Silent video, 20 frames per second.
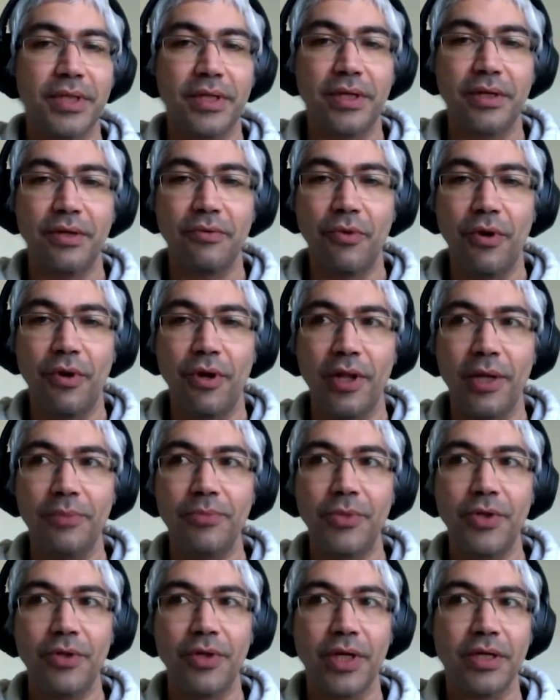And all
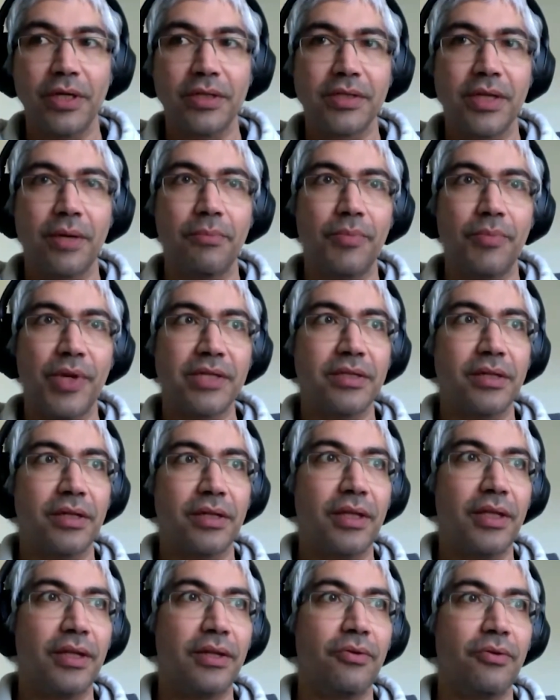I'm doing is I'm
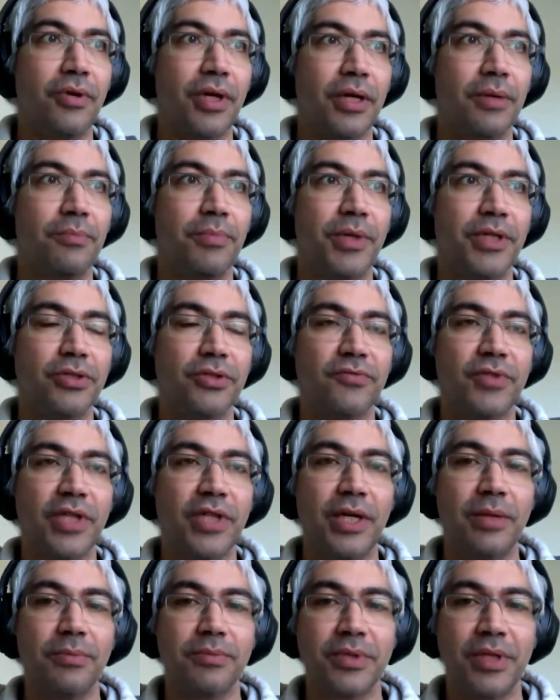basically loading a bunch of
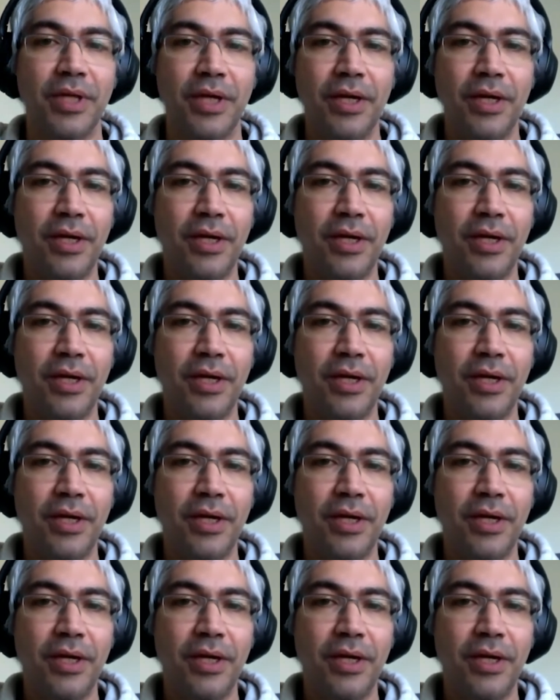tapes,